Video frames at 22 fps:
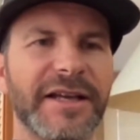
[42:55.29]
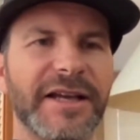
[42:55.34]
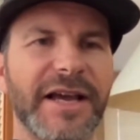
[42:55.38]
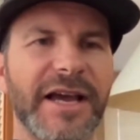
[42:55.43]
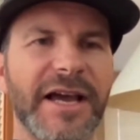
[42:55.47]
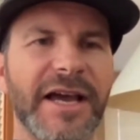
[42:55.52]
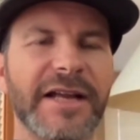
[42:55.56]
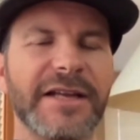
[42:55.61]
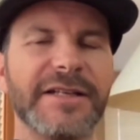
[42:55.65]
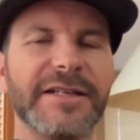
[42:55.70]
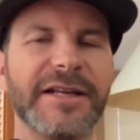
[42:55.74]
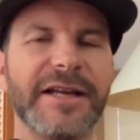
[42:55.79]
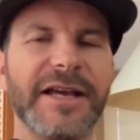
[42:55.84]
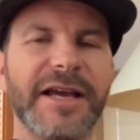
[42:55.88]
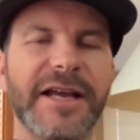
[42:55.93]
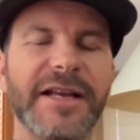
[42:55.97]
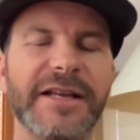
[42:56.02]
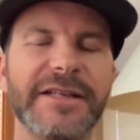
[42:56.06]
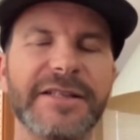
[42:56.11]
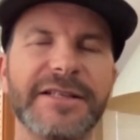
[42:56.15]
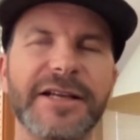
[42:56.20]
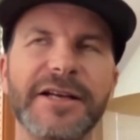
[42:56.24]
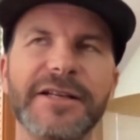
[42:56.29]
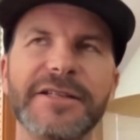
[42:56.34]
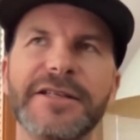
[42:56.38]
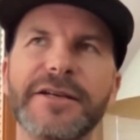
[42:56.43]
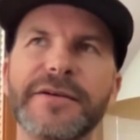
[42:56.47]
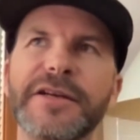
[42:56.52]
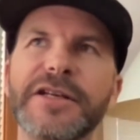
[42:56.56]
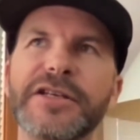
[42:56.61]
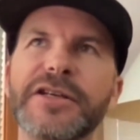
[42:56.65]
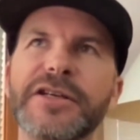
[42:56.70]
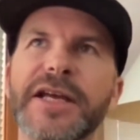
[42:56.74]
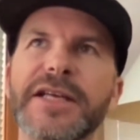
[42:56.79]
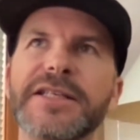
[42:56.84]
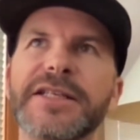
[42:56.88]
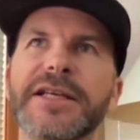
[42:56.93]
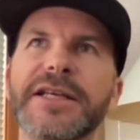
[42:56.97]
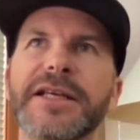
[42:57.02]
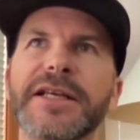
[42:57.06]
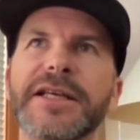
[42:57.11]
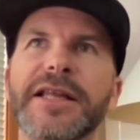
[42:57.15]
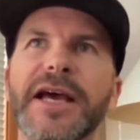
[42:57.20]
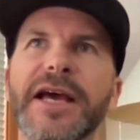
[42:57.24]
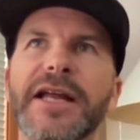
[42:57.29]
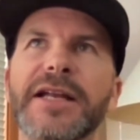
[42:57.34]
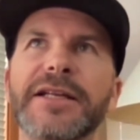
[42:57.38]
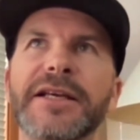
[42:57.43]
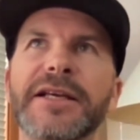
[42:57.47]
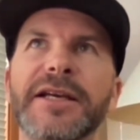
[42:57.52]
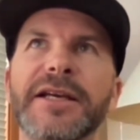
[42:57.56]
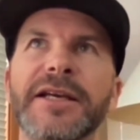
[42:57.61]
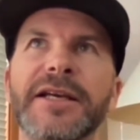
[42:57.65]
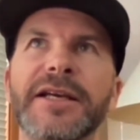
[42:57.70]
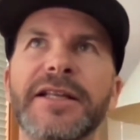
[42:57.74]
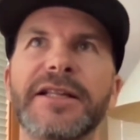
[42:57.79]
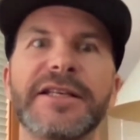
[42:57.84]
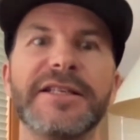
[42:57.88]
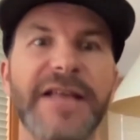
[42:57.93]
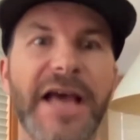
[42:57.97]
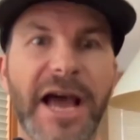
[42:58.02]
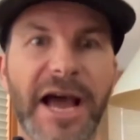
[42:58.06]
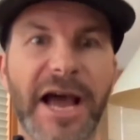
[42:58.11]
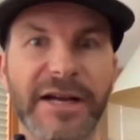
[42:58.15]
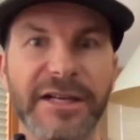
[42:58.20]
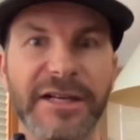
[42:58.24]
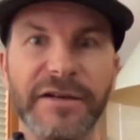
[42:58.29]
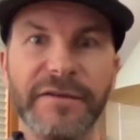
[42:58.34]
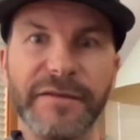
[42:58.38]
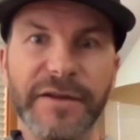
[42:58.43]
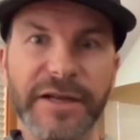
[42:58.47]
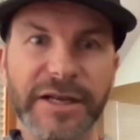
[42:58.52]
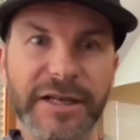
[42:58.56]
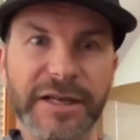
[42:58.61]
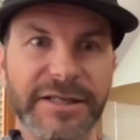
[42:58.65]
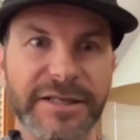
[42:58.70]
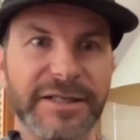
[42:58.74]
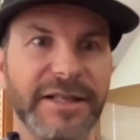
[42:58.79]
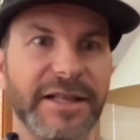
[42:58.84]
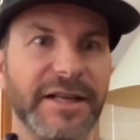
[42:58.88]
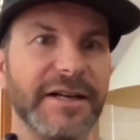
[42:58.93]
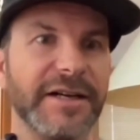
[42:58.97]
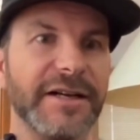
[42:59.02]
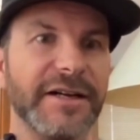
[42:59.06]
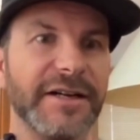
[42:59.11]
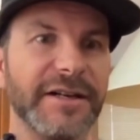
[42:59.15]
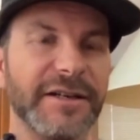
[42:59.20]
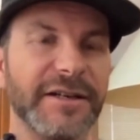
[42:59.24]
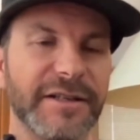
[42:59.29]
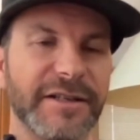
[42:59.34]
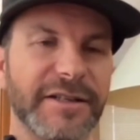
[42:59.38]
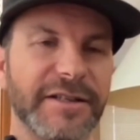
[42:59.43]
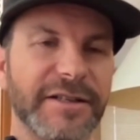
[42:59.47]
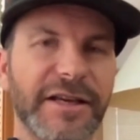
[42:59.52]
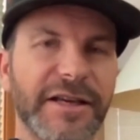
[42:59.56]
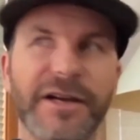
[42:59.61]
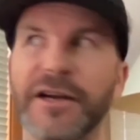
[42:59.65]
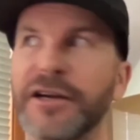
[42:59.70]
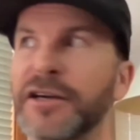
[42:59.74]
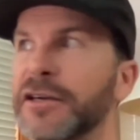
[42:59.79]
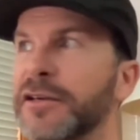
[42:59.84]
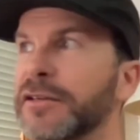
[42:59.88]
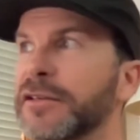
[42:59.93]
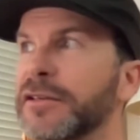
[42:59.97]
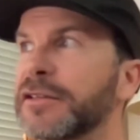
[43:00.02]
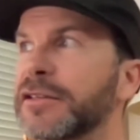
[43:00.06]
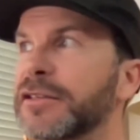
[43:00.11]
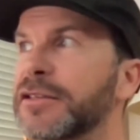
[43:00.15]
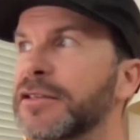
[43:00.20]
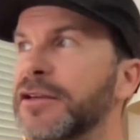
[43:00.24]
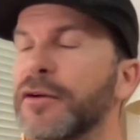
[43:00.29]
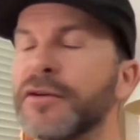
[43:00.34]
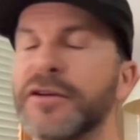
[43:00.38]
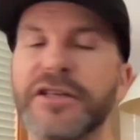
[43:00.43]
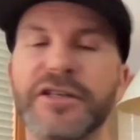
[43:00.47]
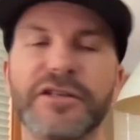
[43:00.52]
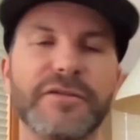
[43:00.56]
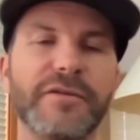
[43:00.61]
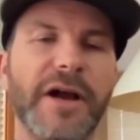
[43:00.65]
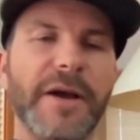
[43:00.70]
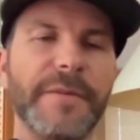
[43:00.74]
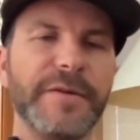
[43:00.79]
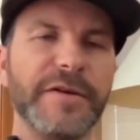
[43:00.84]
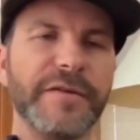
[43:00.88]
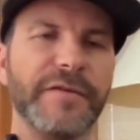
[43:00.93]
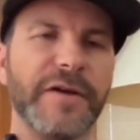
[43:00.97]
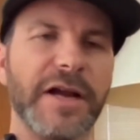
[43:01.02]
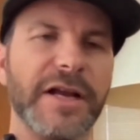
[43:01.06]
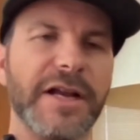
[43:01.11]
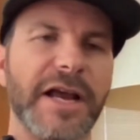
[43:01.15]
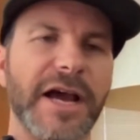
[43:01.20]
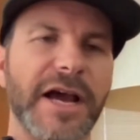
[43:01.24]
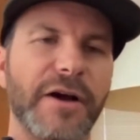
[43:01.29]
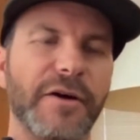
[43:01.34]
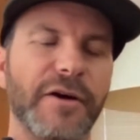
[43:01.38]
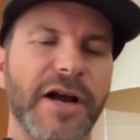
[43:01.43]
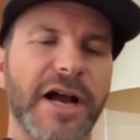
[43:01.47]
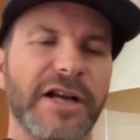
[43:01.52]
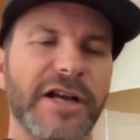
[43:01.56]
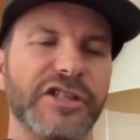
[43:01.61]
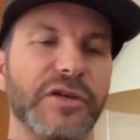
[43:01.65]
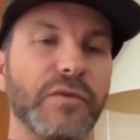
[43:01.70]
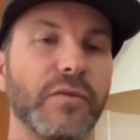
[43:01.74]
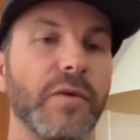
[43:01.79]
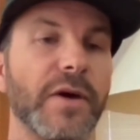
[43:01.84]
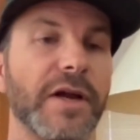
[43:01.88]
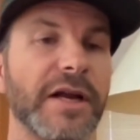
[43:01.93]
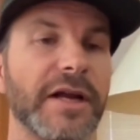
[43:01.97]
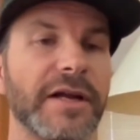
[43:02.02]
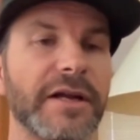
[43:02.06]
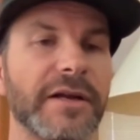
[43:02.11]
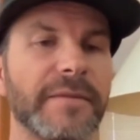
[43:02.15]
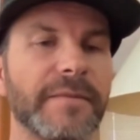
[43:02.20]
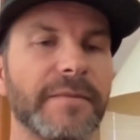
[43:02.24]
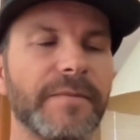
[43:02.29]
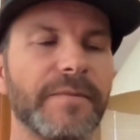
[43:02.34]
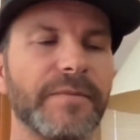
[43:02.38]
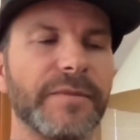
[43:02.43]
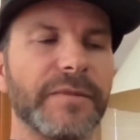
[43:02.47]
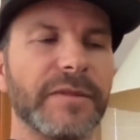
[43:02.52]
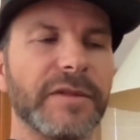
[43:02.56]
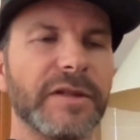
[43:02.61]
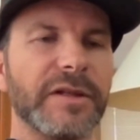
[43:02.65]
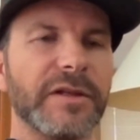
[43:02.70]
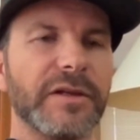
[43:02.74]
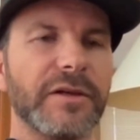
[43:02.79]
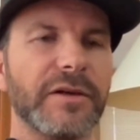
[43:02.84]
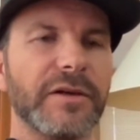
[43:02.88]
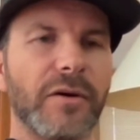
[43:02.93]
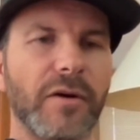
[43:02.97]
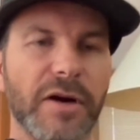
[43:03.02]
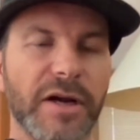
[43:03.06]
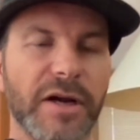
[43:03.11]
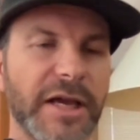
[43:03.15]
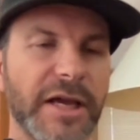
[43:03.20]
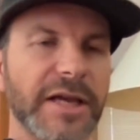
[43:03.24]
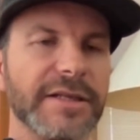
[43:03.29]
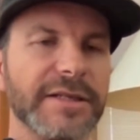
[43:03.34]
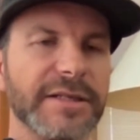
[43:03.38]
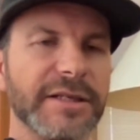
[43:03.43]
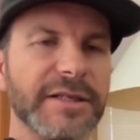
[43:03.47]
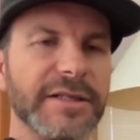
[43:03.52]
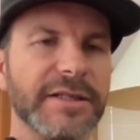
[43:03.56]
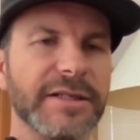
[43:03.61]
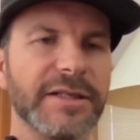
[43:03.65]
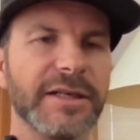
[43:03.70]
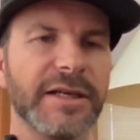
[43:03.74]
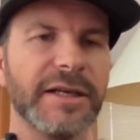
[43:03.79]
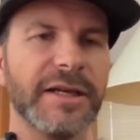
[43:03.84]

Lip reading: And it's also interesting that these activists that are so disruptive right now are actually winning court cases